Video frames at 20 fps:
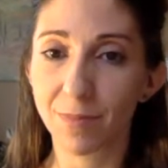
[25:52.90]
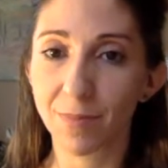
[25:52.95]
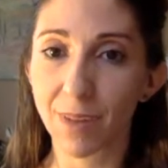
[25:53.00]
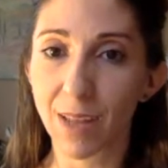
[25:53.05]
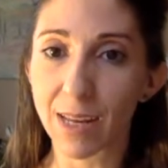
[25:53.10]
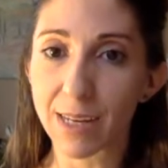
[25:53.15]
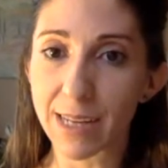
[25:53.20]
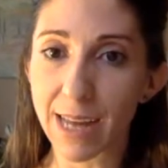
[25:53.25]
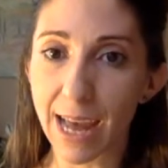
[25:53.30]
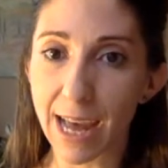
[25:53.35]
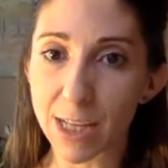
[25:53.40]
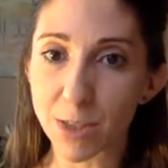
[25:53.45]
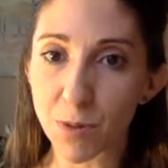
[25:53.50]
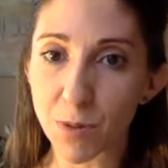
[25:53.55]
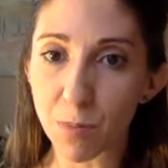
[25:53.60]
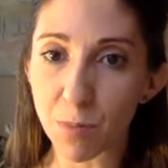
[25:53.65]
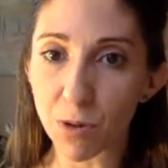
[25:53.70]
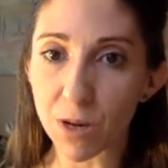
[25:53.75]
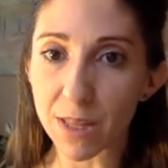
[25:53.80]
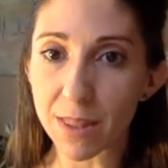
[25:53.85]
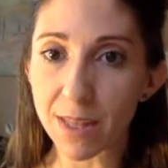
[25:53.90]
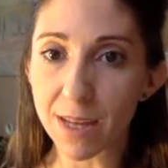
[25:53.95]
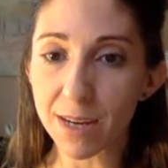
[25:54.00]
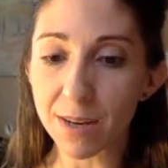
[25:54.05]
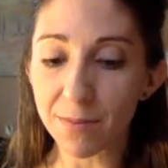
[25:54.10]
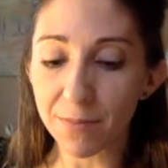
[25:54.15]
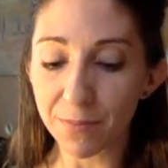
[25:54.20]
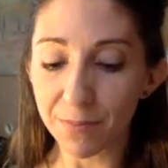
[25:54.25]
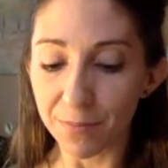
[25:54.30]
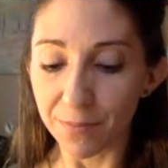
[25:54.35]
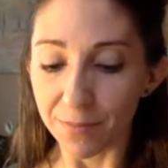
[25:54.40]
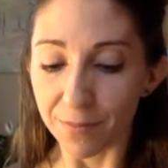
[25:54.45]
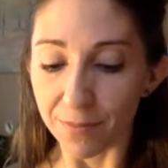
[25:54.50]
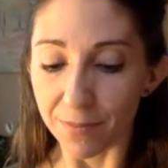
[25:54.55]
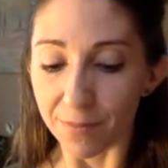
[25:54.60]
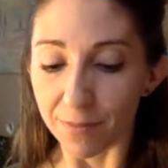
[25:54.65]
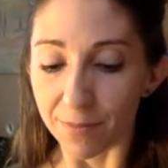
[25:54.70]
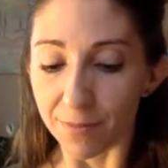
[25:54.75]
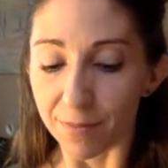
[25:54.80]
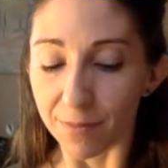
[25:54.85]
And as we breathe in,
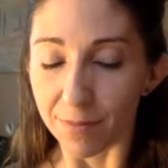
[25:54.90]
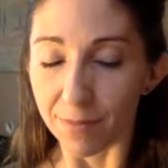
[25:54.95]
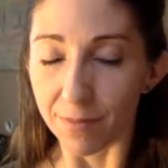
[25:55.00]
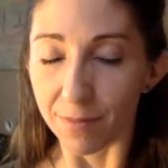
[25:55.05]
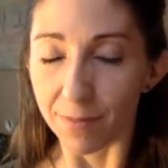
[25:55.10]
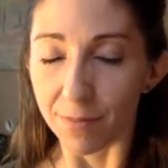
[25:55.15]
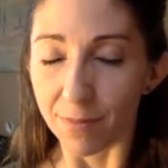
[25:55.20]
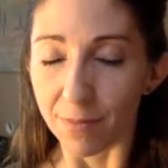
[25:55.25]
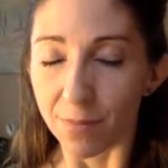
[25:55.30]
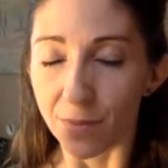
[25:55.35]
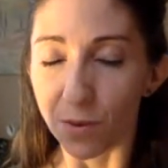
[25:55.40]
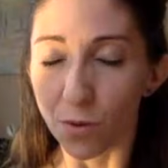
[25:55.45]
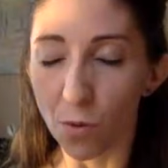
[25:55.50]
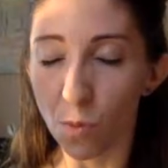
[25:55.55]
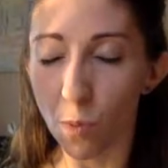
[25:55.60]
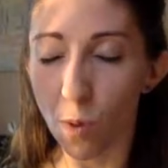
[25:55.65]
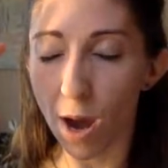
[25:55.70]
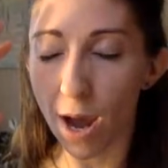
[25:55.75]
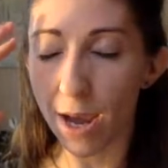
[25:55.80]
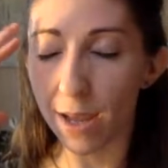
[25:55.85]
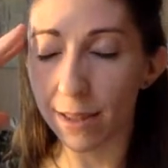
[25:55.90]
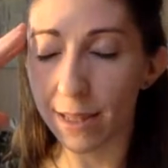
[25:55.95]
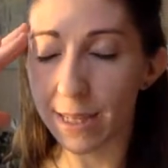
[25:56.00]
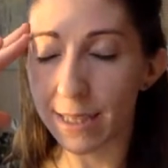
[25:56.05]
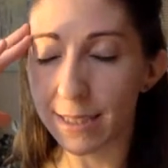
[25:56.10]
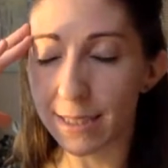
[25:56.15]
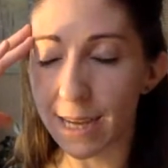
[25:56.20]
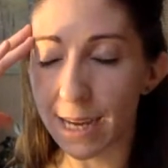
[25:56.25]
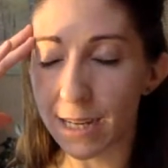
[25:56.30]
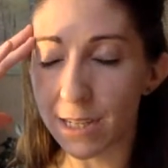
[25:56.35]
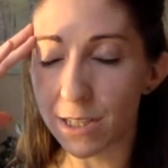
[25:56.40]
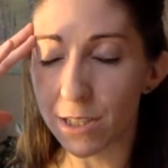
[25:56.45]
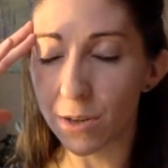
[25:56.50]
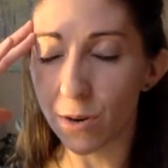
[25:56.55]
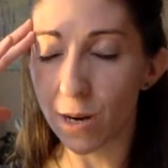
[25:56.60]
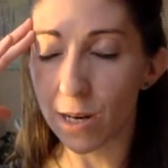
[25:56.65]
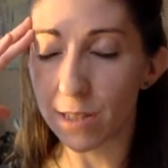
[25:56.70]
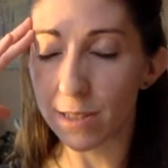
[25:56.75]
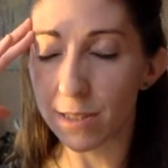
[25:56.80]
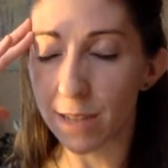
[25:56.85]
quietly say to
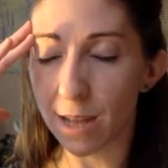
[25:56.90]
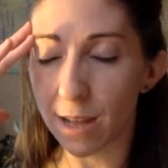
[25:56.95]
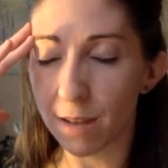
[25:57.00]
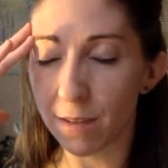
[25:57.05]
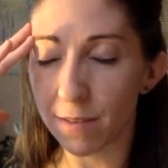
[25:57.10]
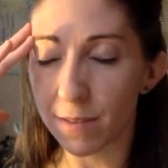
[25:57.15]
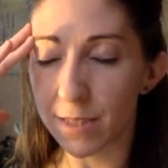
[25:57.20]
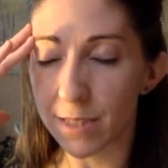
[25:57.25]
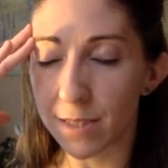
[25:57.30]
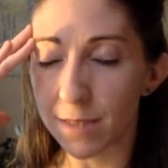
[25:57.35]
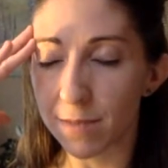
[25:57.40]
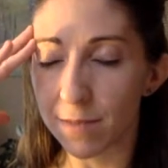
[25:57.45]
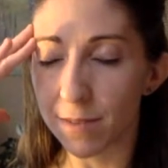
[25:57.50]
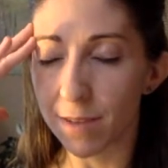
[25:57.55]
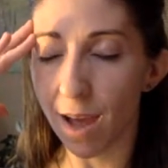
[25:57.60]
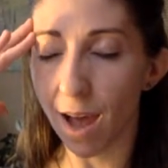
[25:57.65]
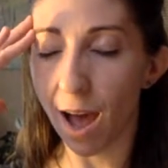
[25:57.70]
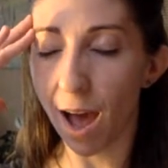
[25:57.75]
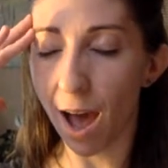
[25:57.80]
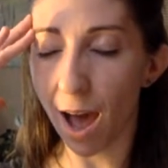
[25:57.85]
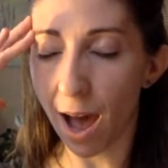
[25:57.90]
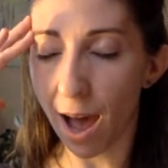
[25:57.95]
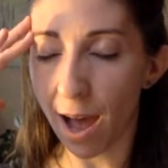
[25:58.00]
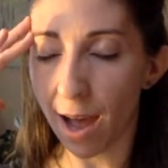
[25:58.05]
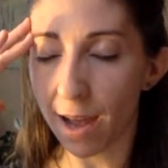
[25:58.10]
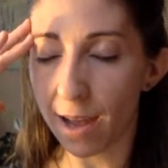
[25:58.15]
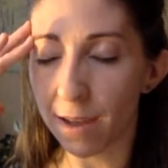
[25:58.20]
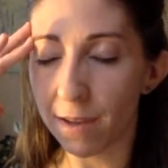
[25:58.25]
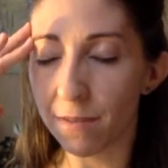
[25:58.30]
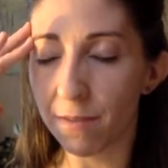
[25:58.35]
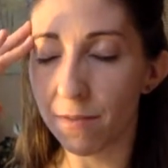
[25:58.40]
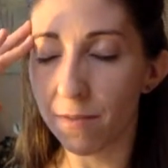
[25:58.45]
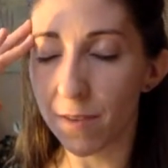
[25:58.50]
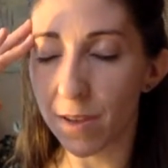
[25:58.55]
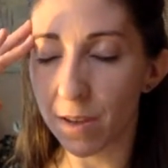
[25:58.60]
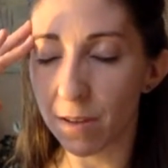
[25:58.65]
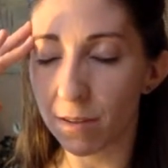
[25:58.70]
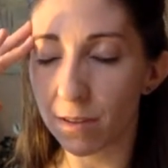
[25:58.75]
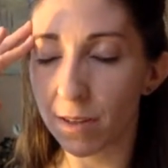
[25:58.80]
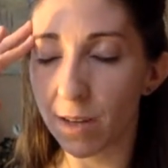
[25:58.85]
ourselves, I
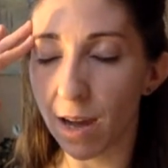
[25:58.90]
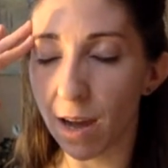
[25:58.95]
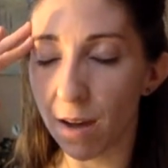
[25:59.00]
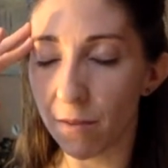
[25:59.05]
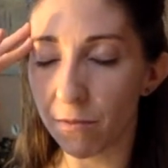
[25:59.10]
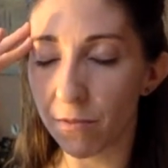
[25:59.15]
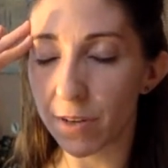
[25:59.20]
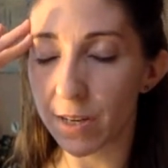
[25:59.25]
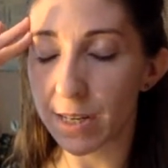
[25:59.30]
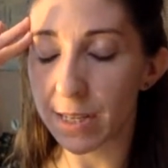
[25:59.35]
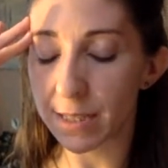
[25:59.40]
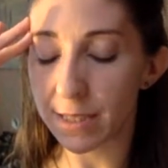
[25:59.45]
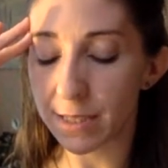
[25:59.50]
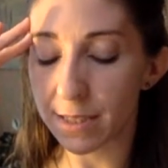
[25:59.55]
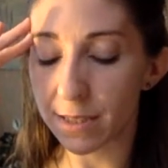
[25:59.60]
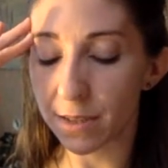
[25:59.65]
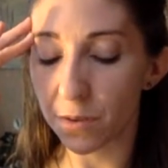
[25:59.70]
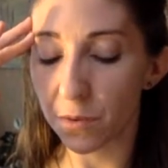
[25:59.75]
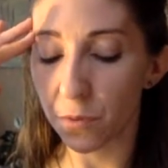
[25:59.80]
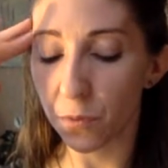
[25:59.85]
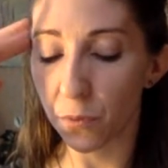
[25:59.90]
feel confident.